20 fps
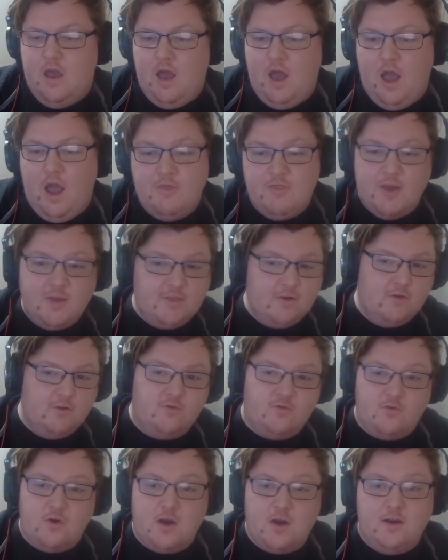I think their
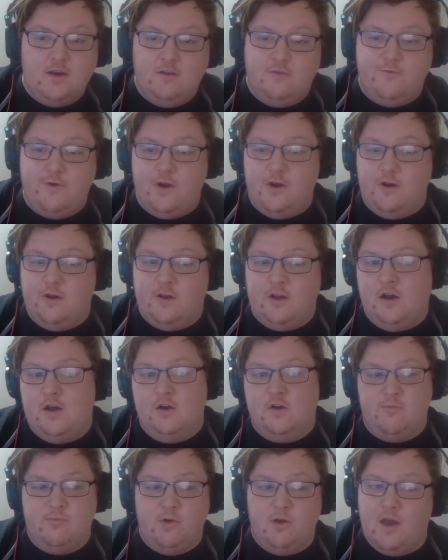striking is very
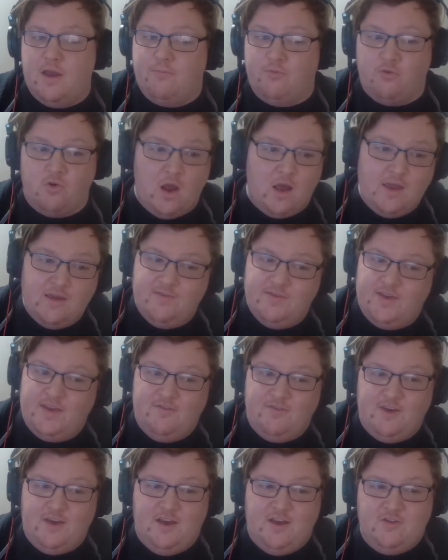comparable. I'd probably even
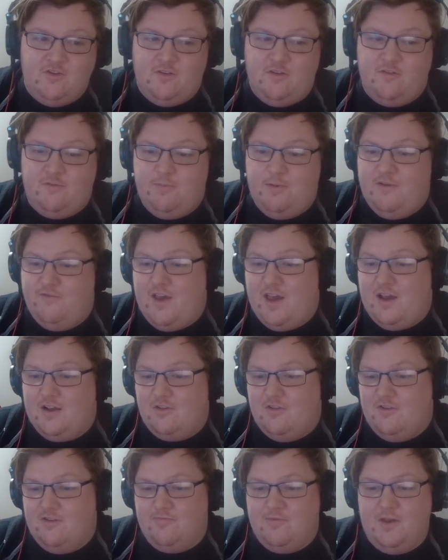give the edge to Spivac
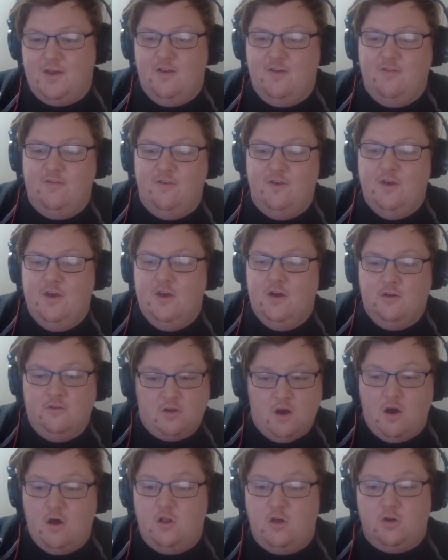just because
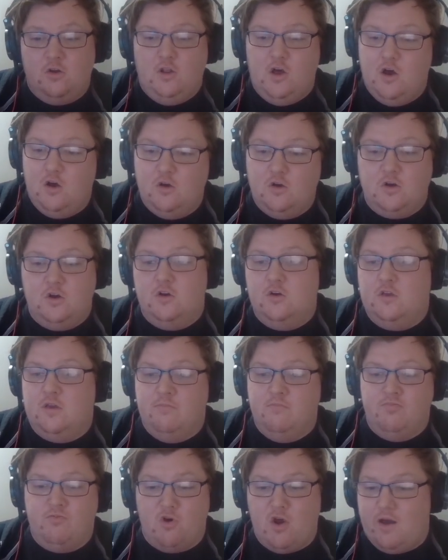taller, longer,
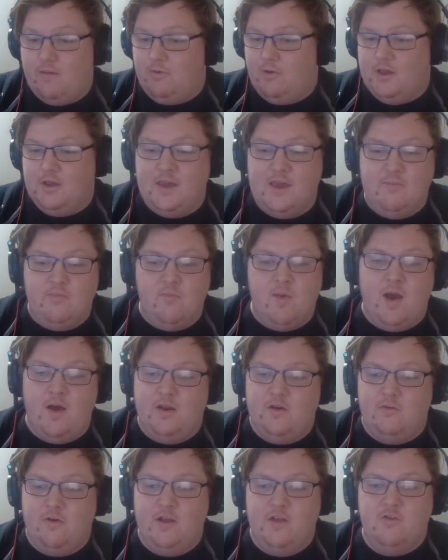can probably keep him out
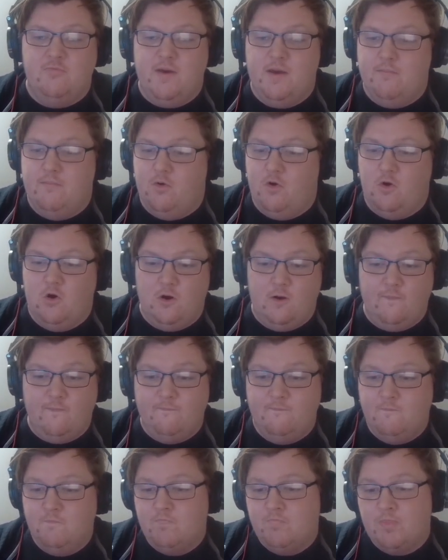at range a bit more.
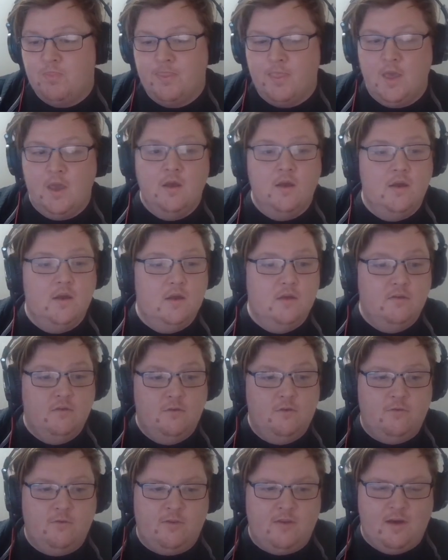
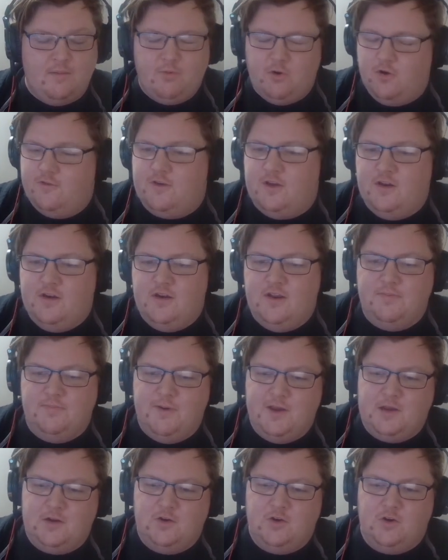Tybura is going to need to
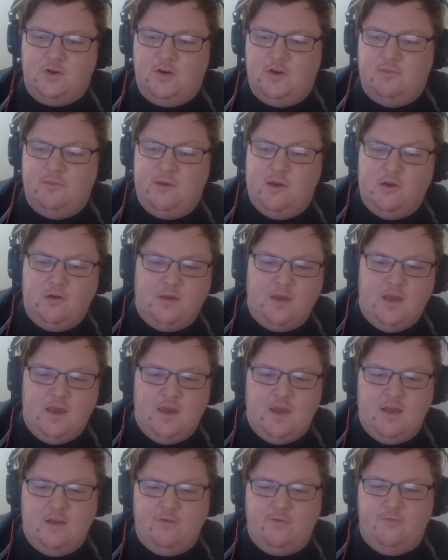make it dirty to be able to get
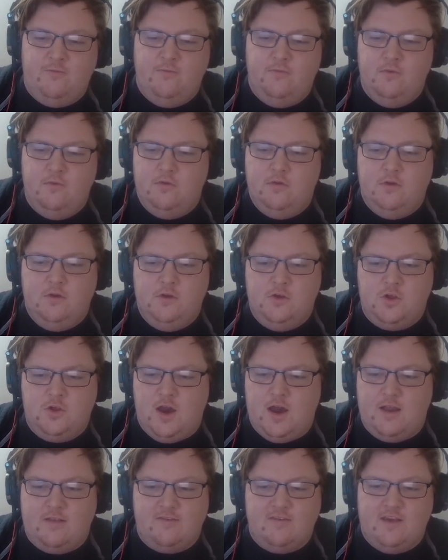his
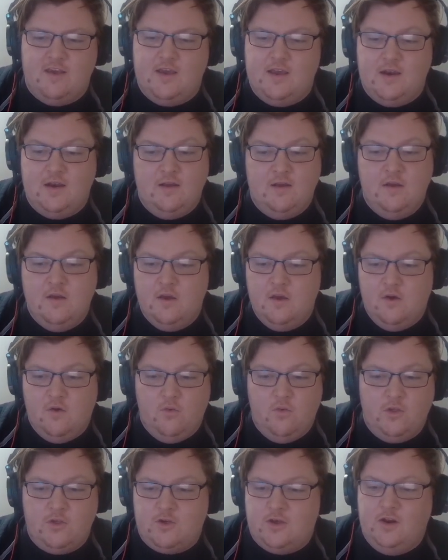shots in,
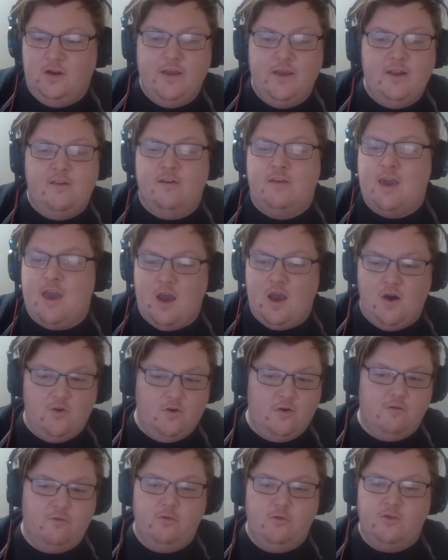which can lead to
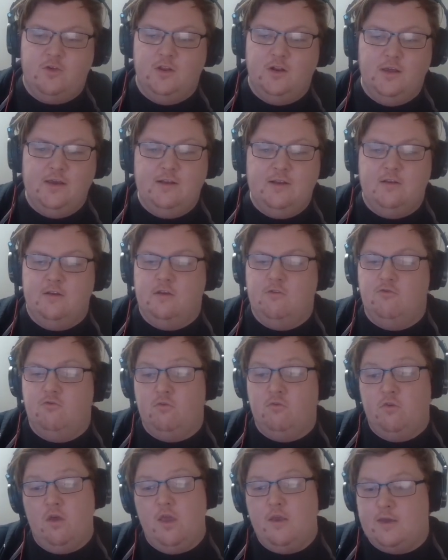counters, which can lead to
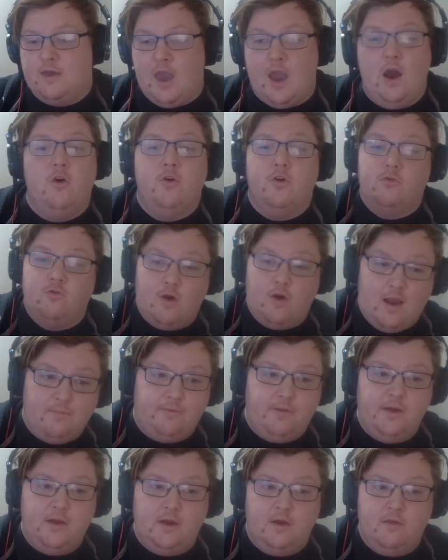counter
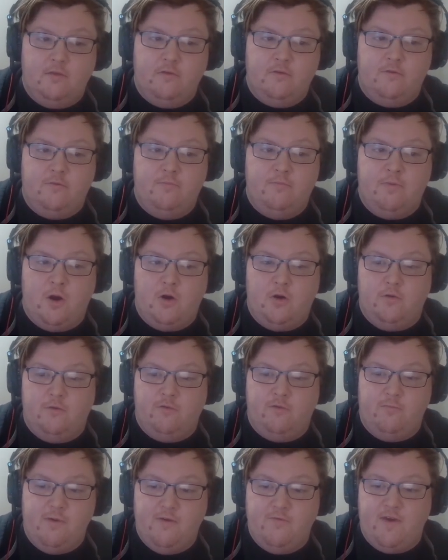grappling on this part of
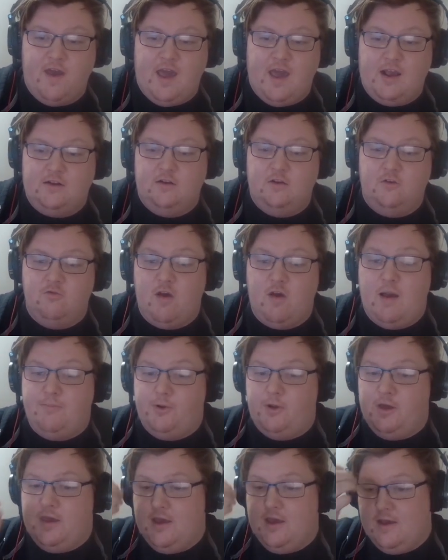Spivac to
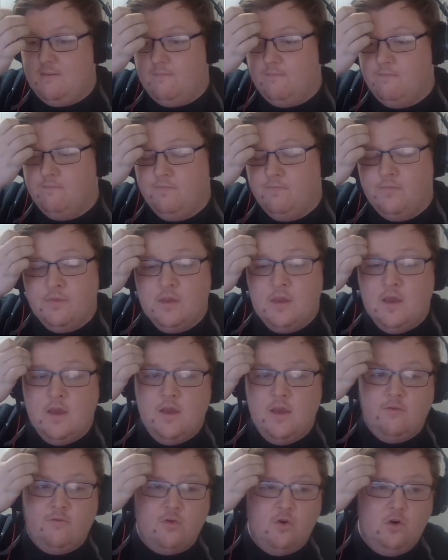grapple him.
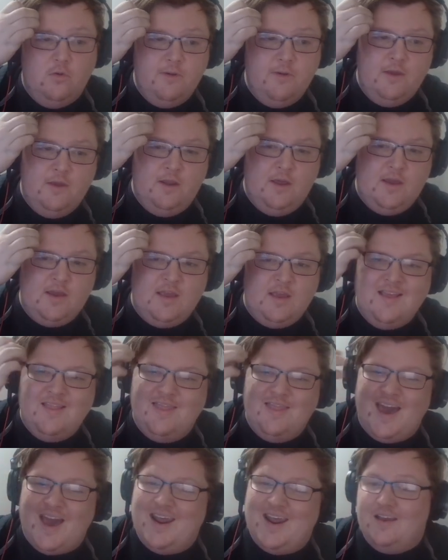So it'll be like in
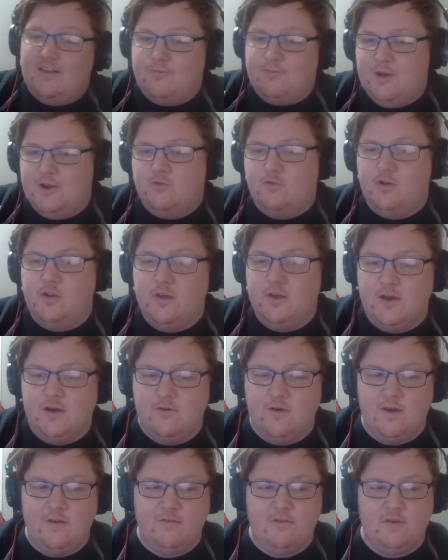that aspect really
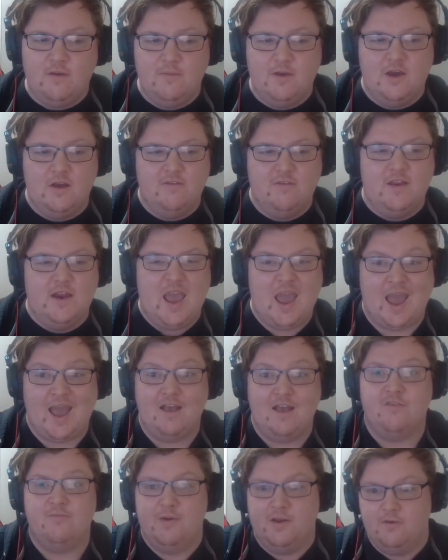interesting because it
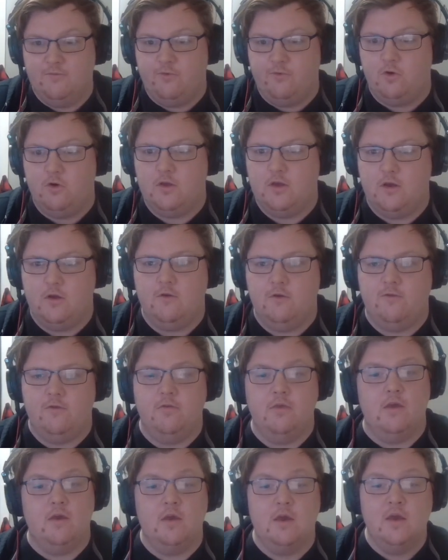has been 4 years, so
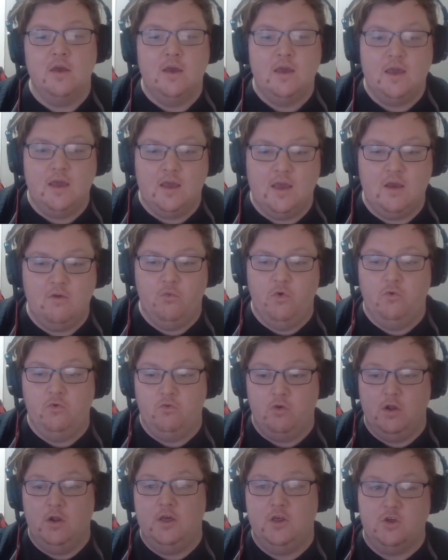that it will
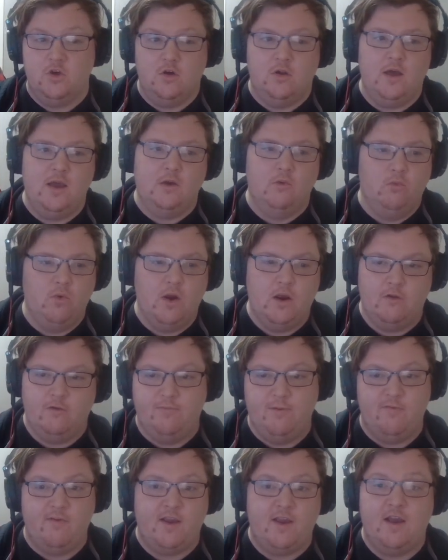really show like where
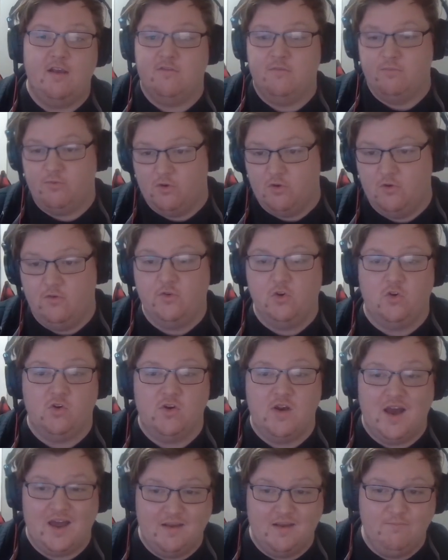Spivac has improved or
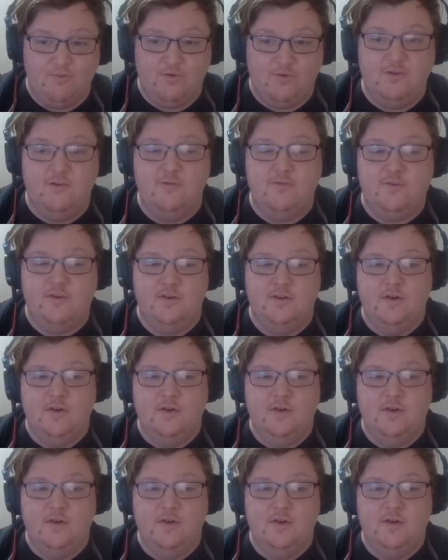not improved.